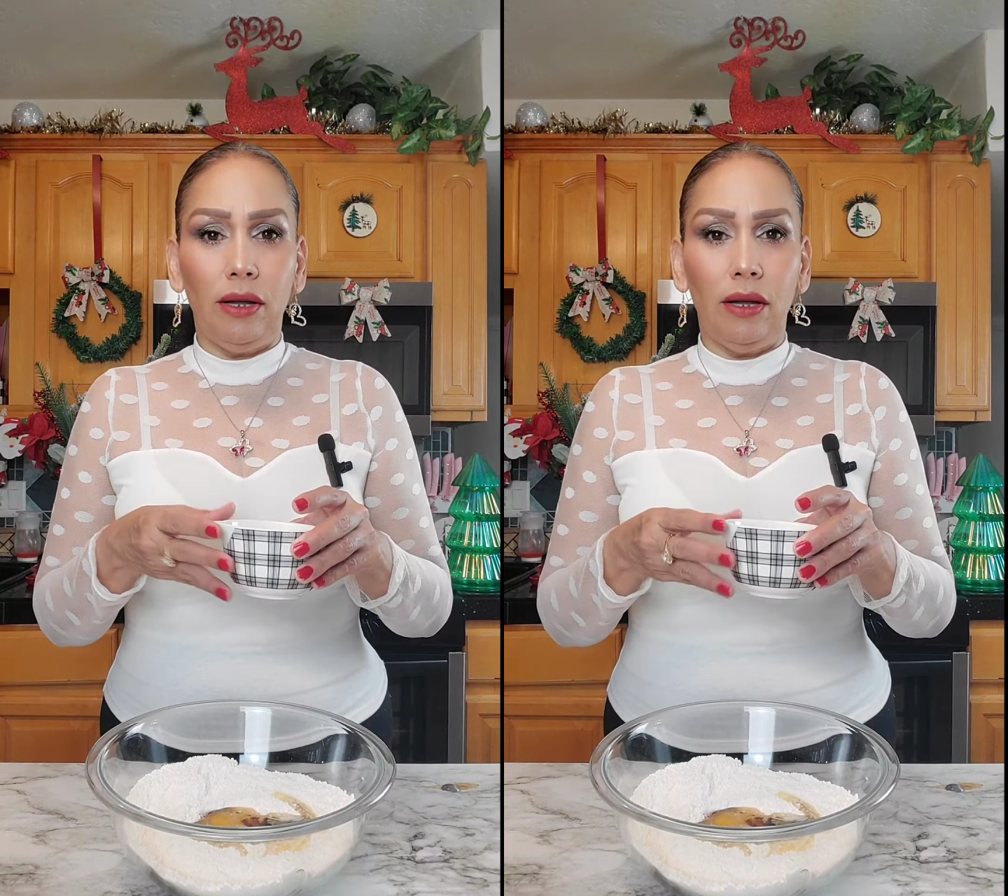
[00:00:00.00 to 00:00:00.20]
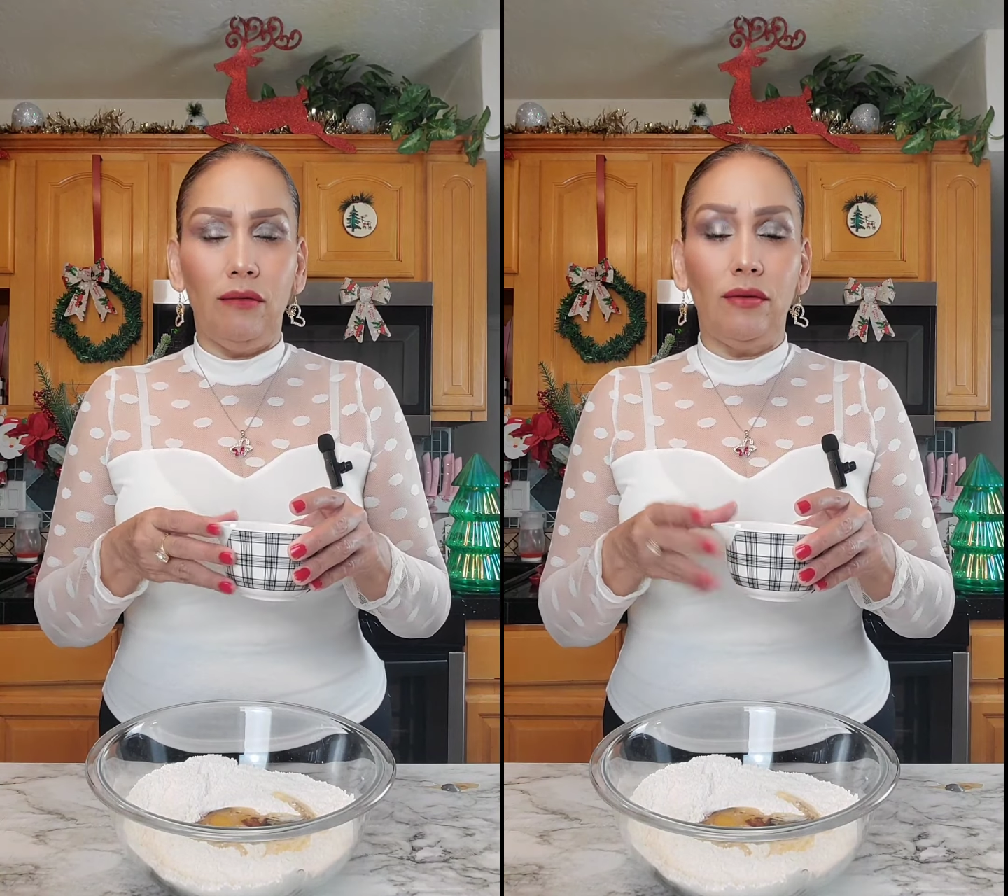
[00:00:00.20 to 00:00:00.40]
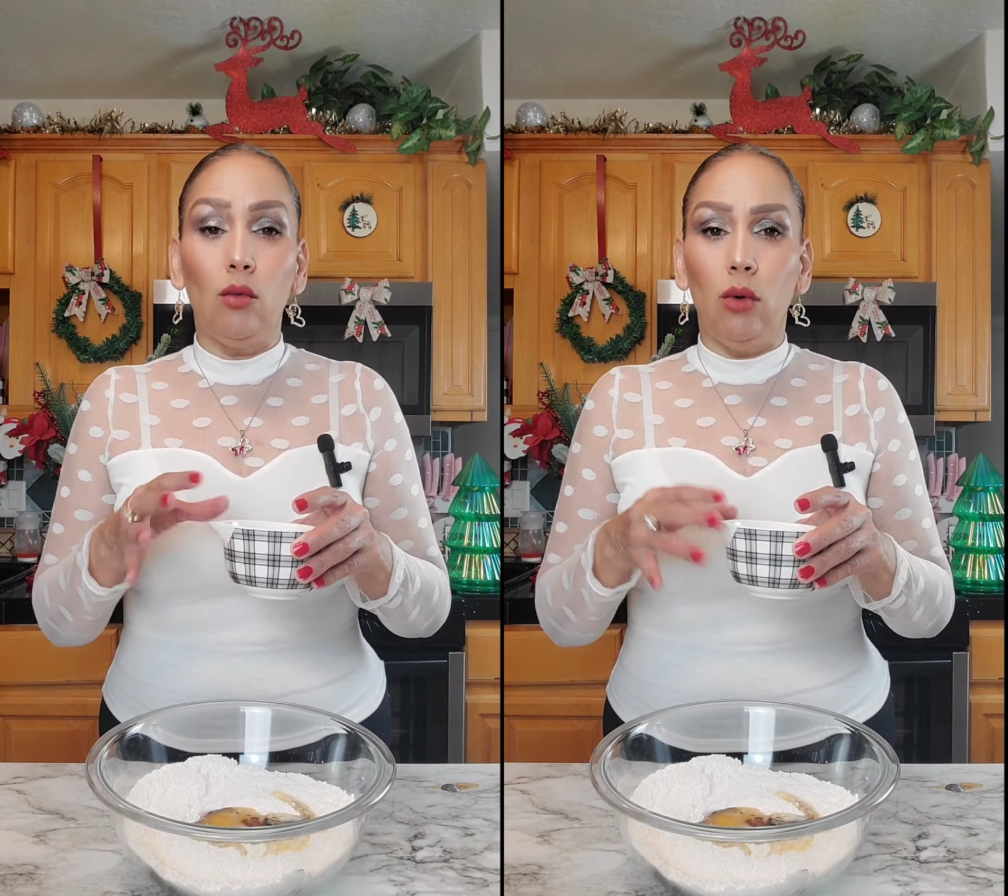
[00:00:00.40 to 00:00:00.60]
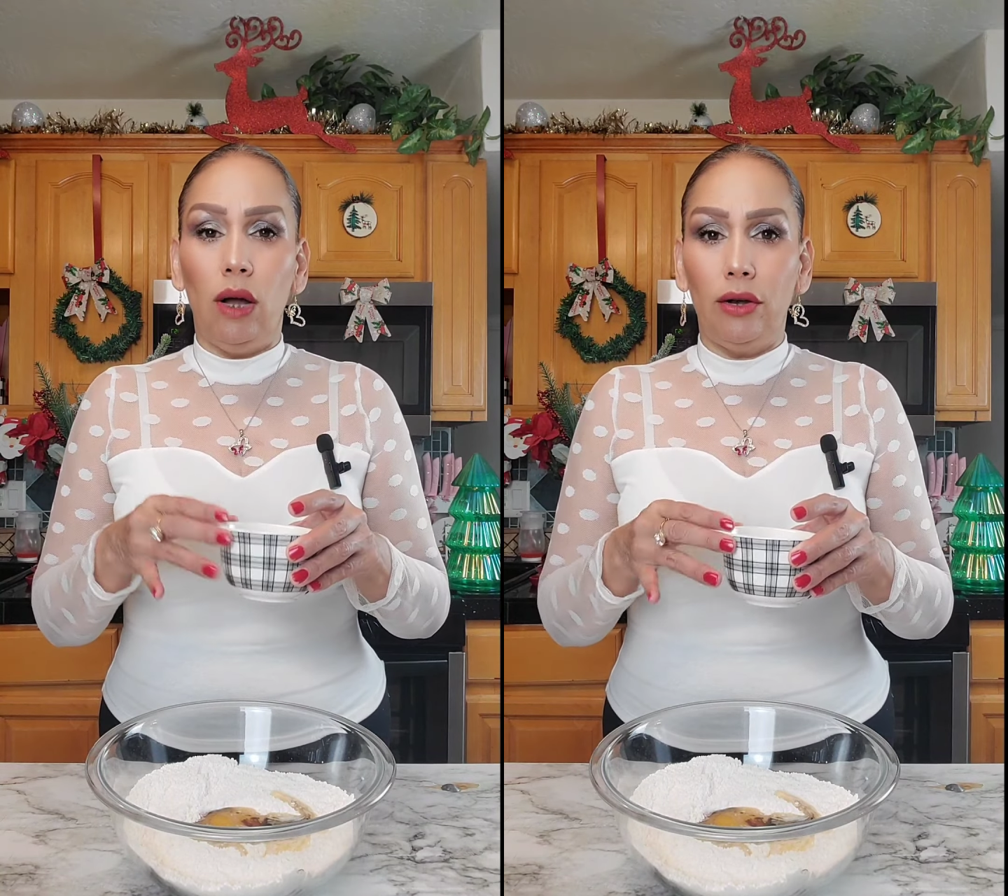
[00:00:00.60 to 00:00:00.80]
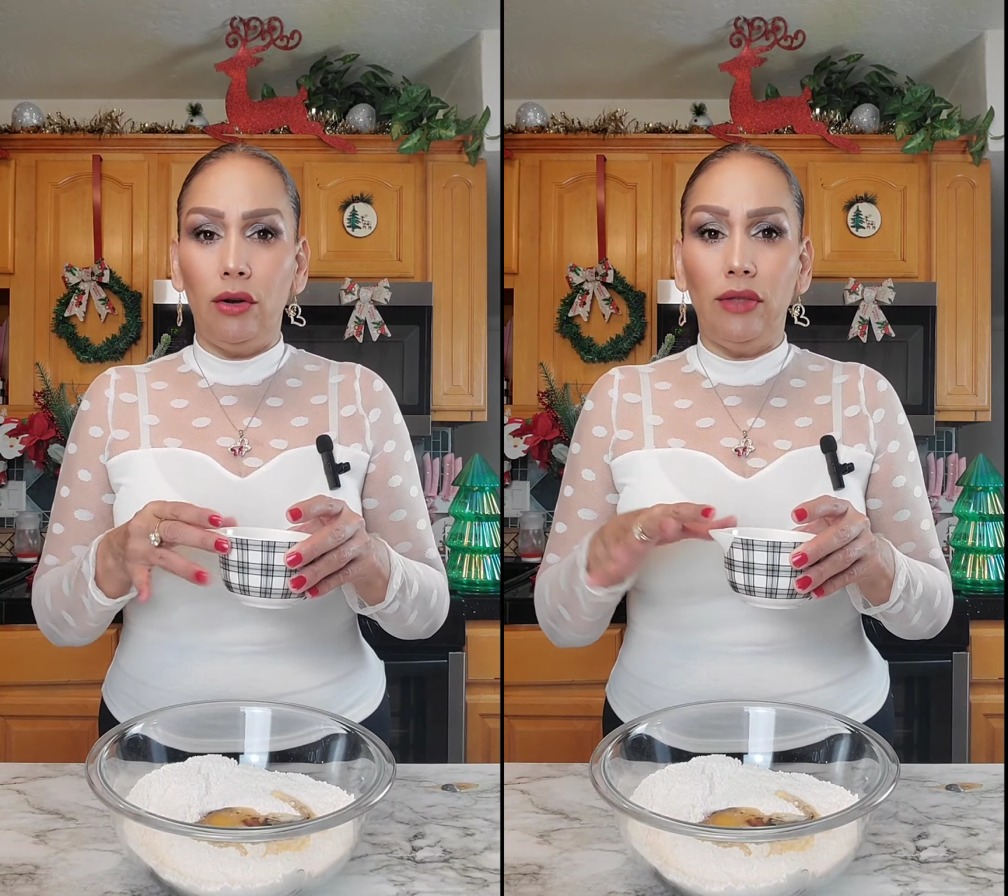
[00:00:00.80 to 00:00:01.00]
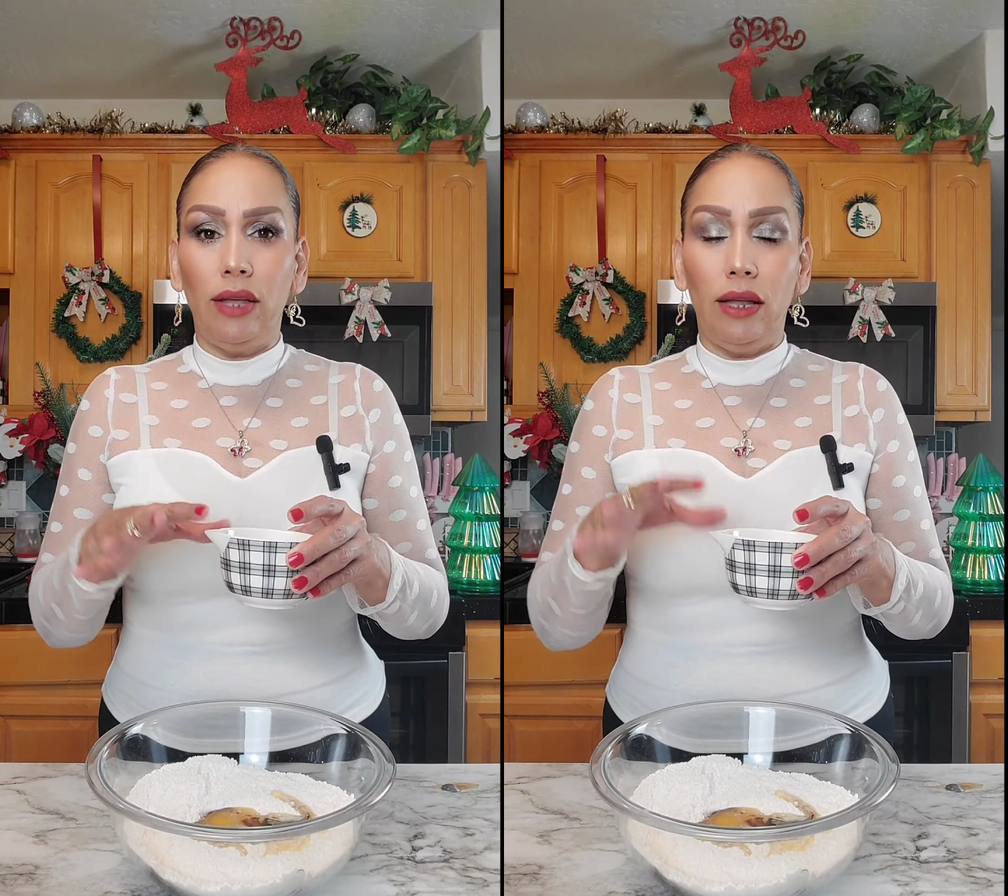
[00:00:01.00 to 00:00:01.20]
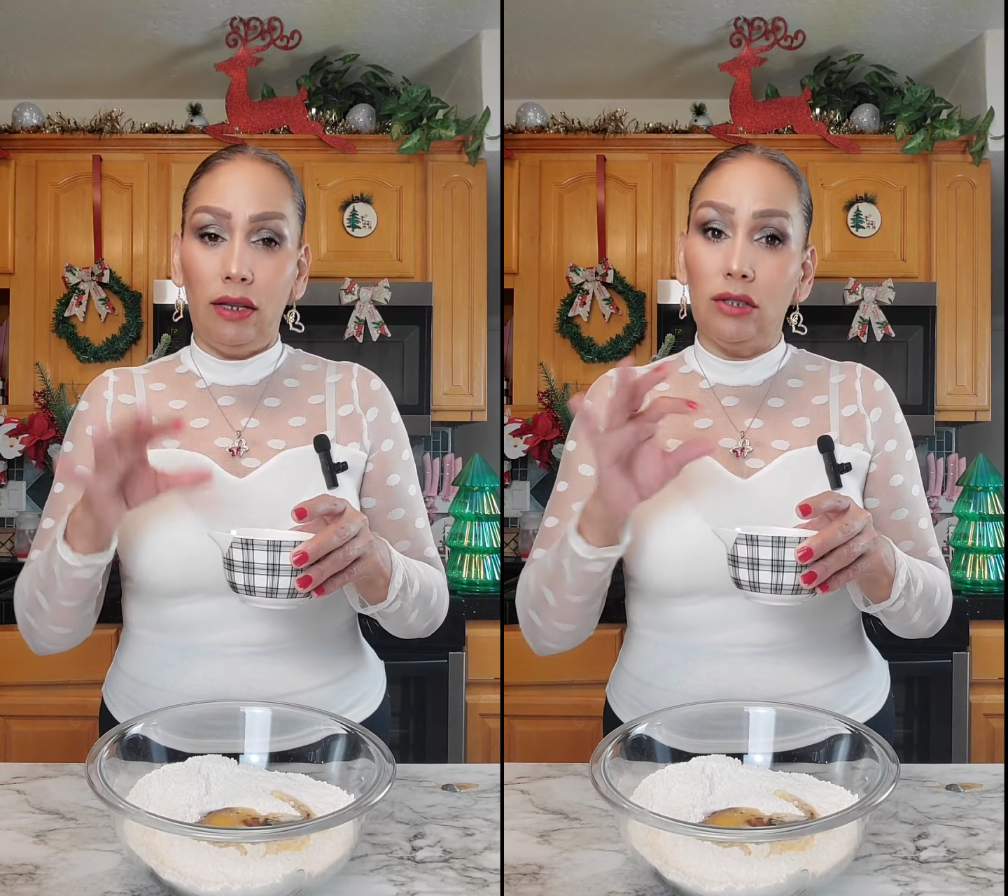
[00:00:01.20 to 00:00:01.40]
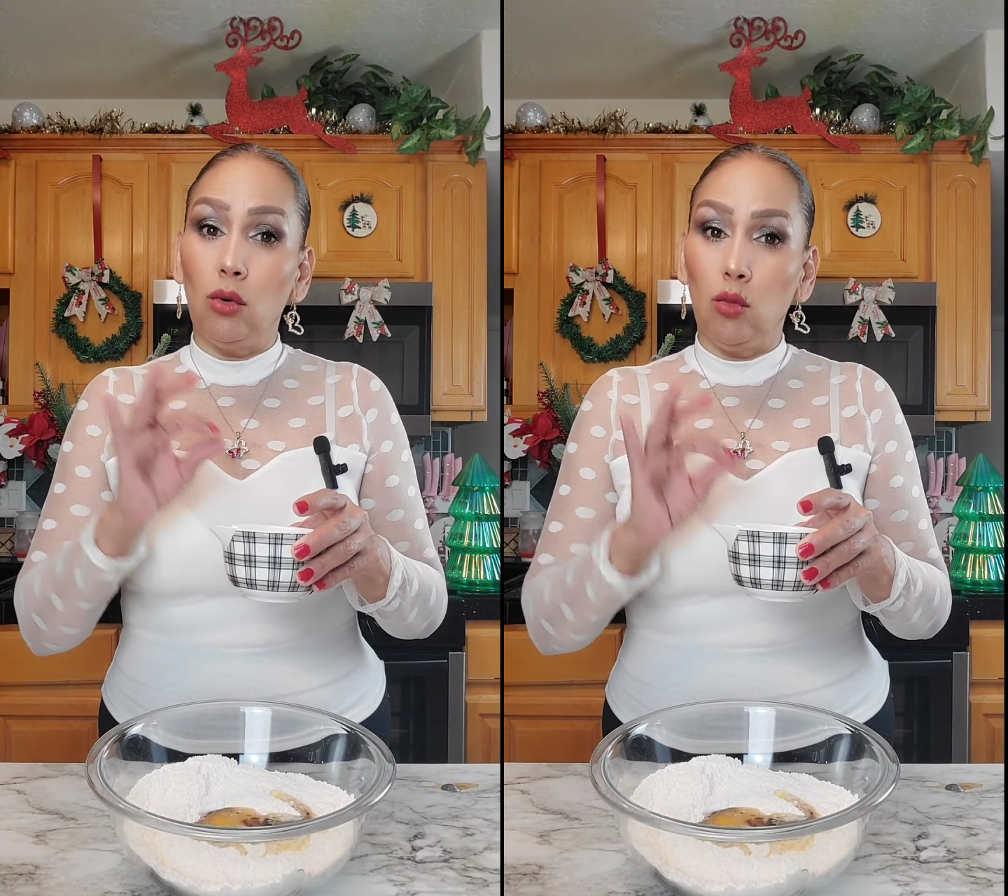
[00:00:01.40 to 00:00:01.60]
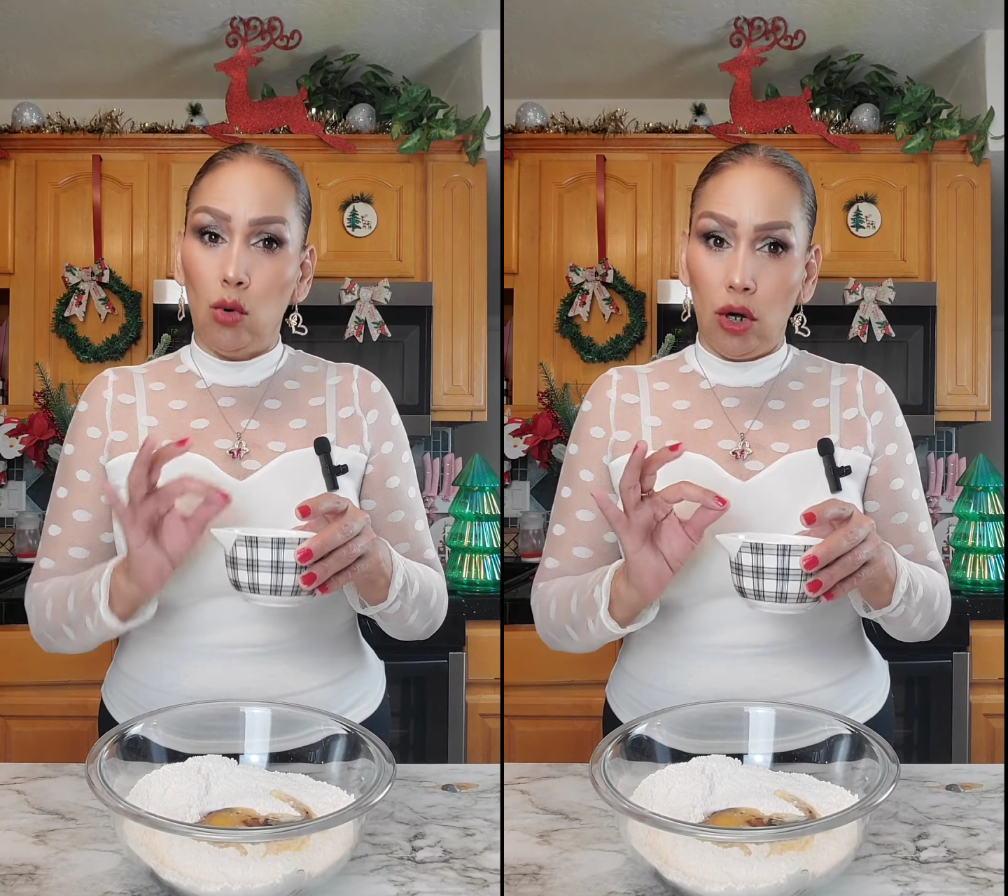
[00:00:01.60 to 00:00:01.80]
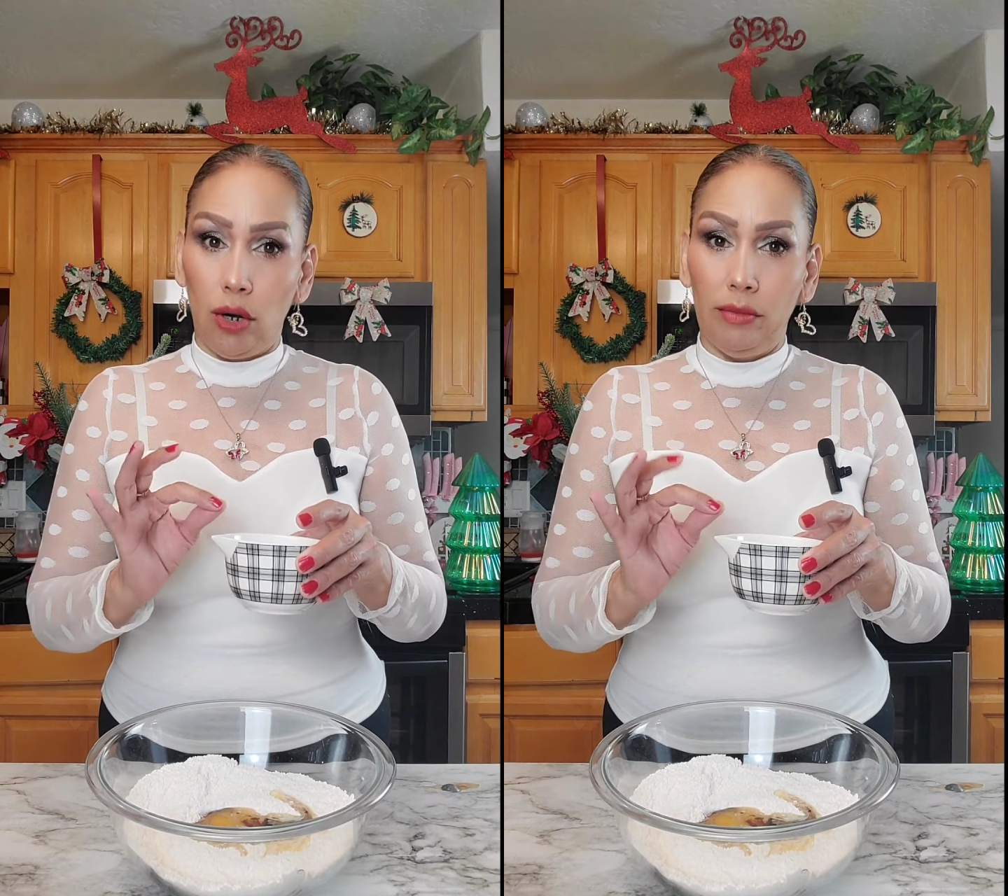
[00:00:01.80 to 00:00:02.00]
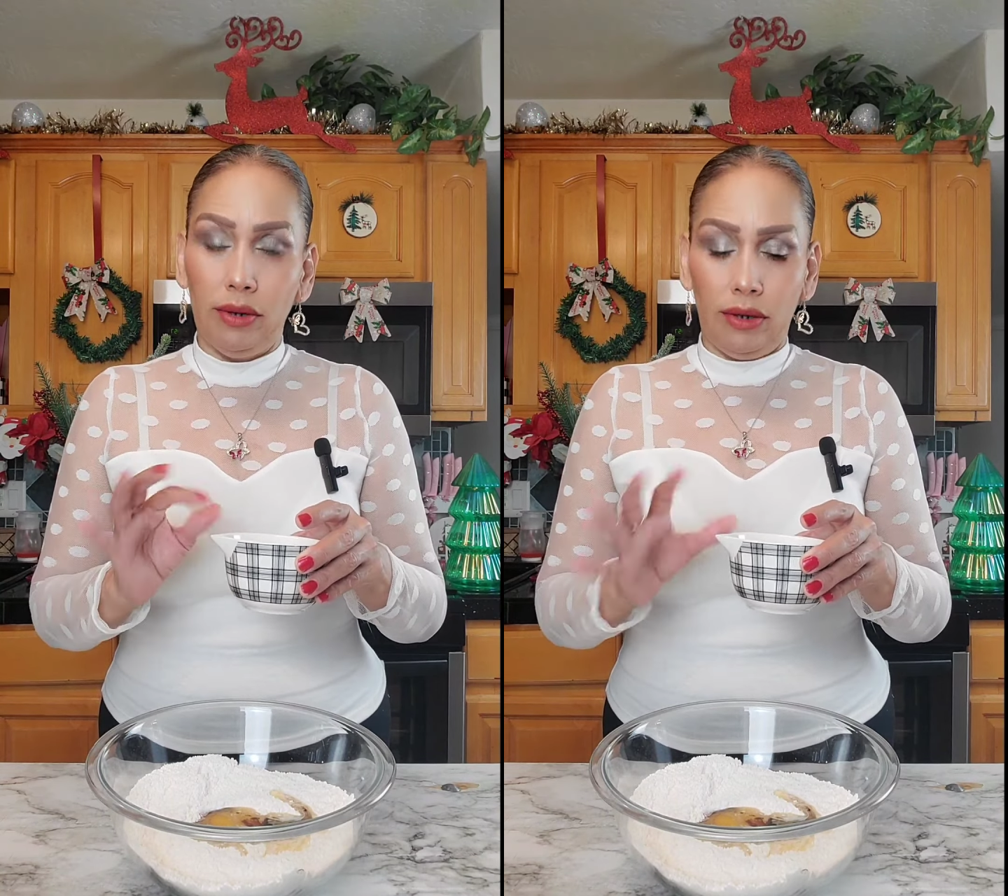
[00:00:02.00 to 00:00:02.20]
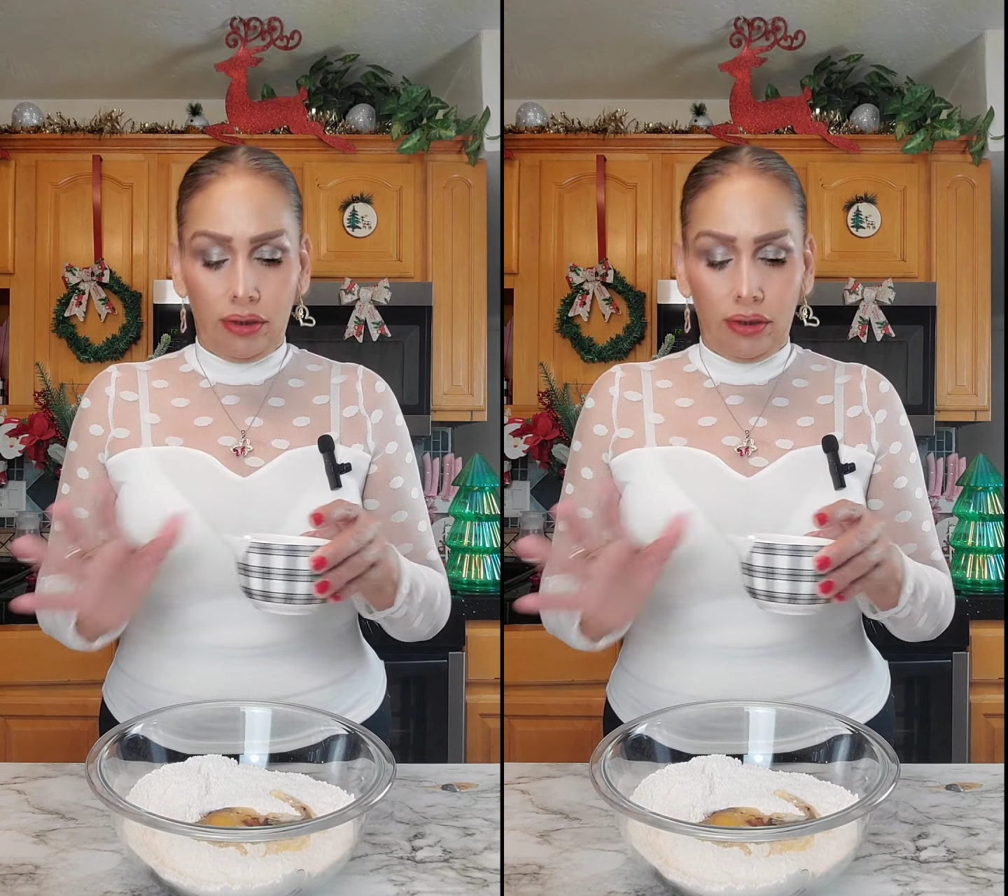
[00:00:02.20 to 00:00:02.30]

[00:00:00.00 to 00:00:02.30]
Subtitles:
of water that is warm.